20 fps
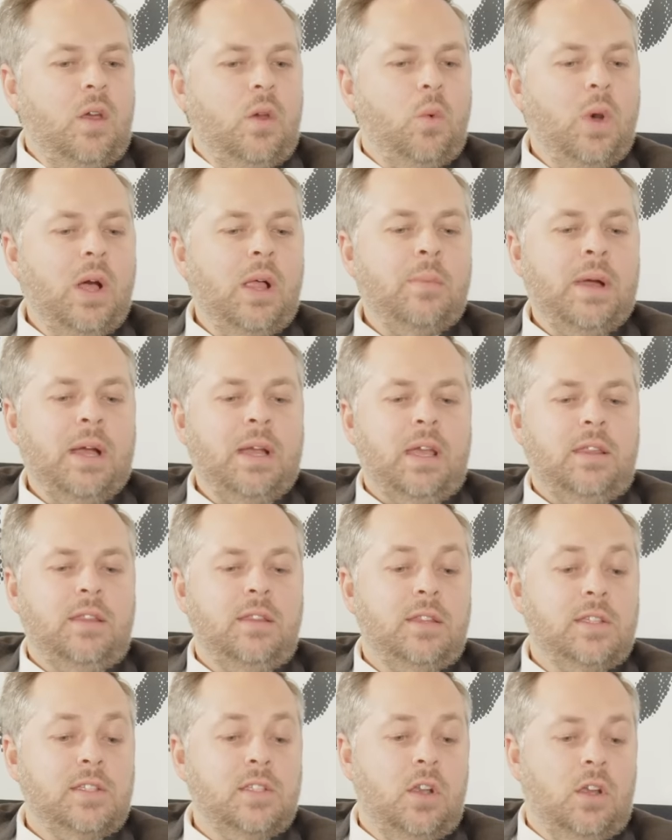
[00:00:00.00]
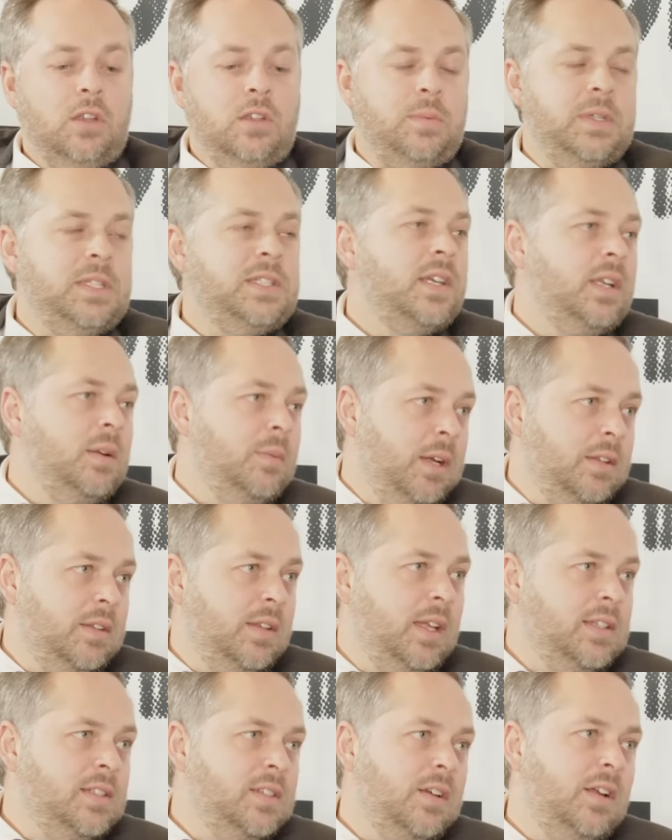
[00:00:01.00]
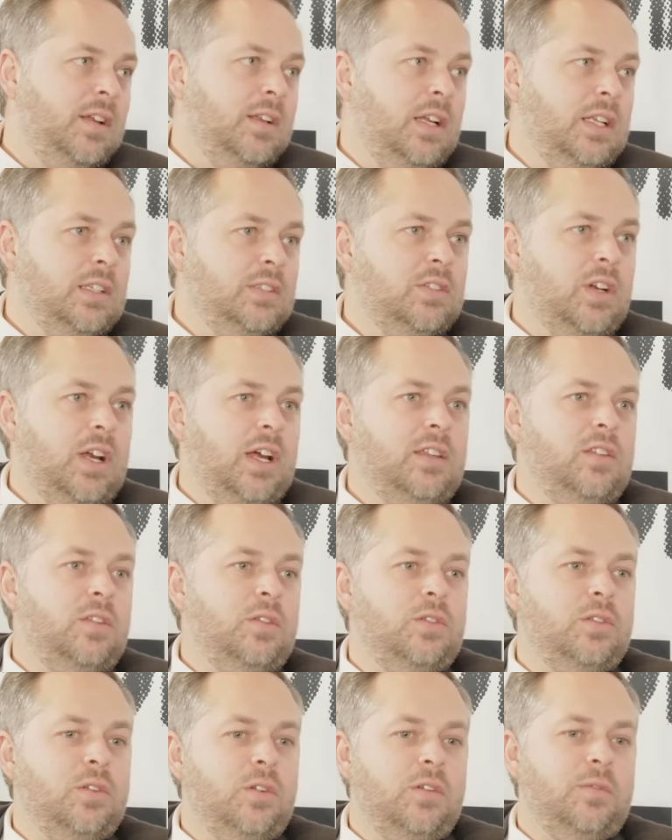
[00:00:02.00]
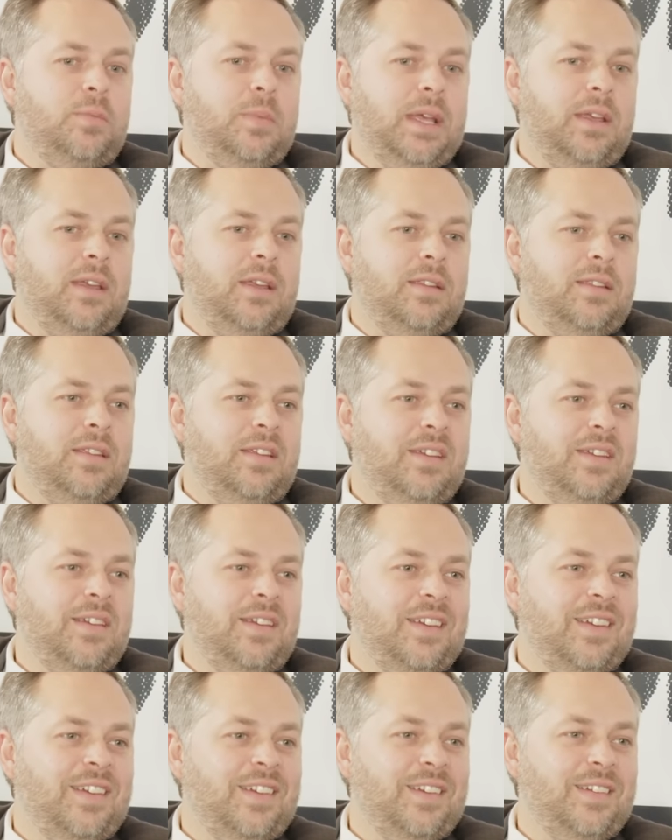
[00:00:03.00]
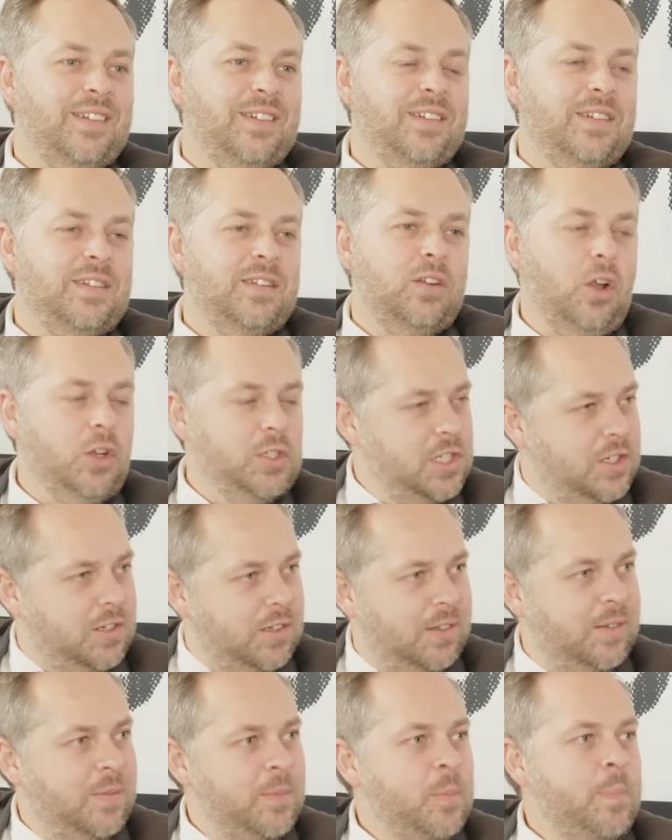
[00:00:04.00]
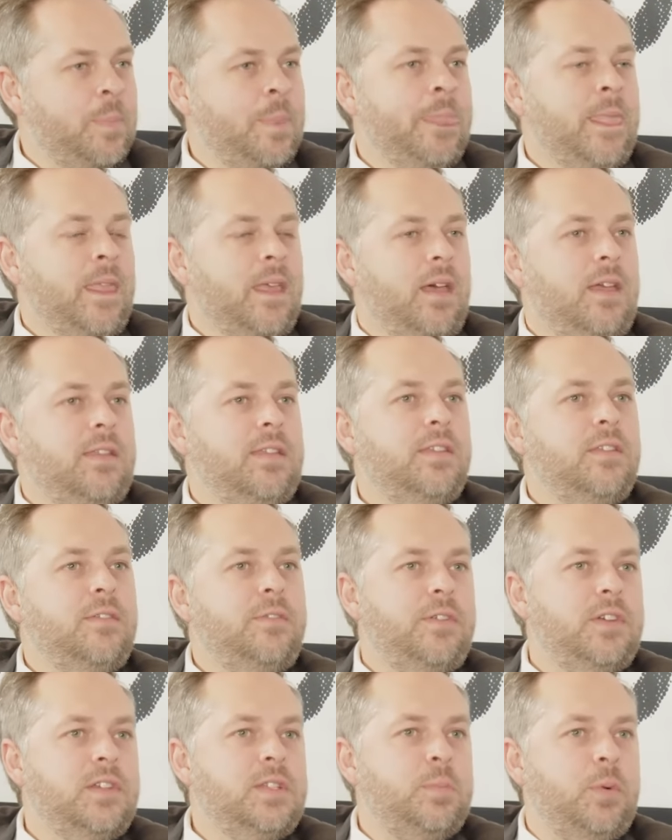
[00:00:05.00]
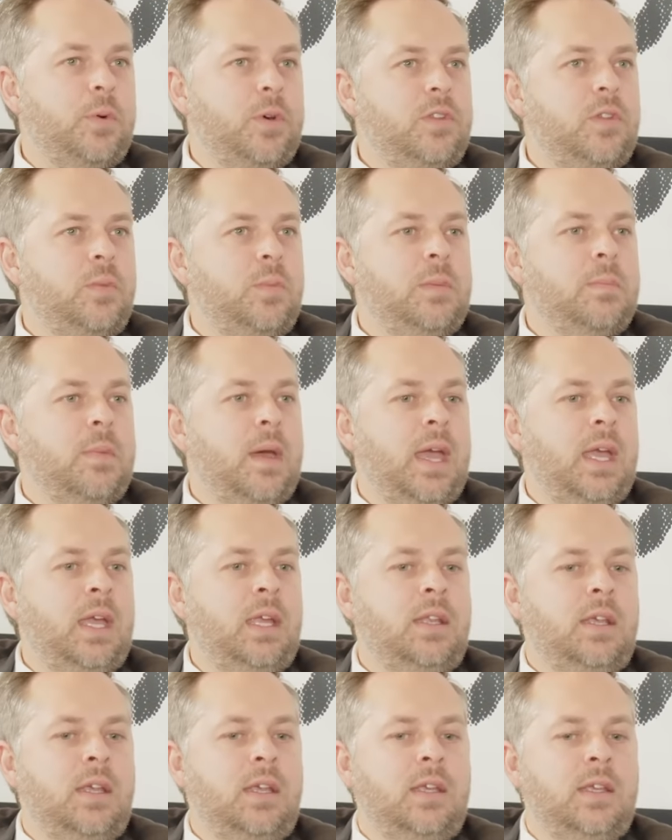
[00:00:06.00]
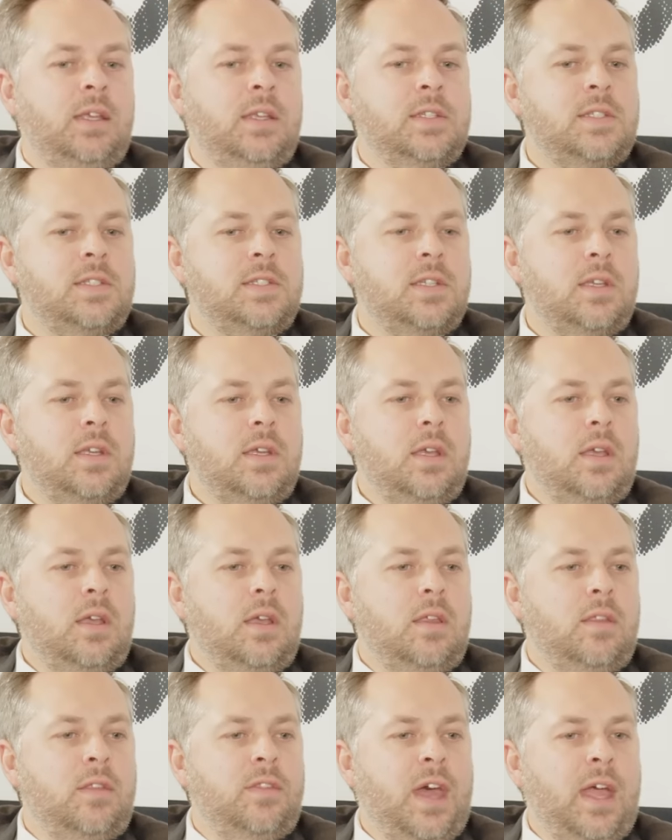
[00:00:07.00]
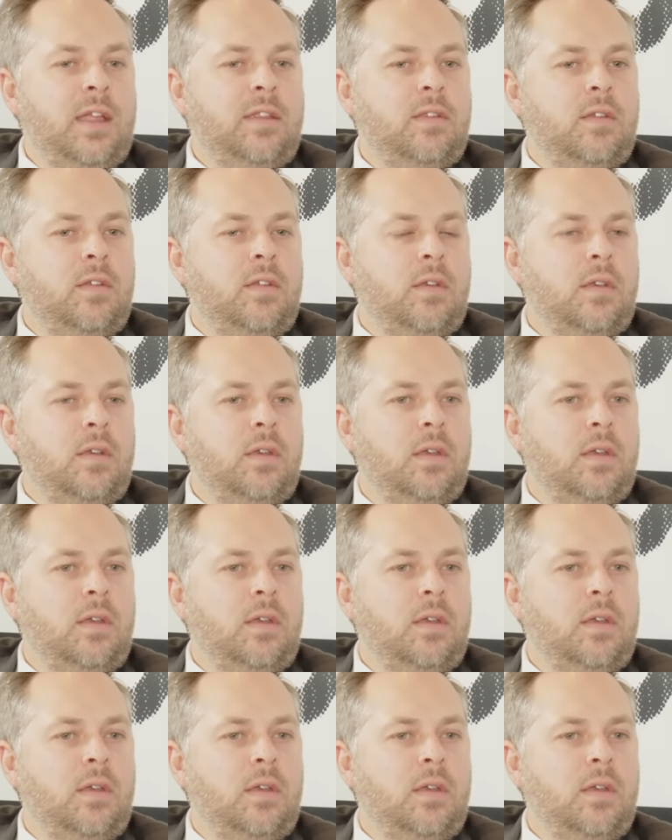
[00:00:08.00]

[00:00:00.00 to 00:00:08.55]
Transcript: Well, Mike, I think there's a lot to be said about that, so I'll try to sort of make it logical. I think the first point to be made is that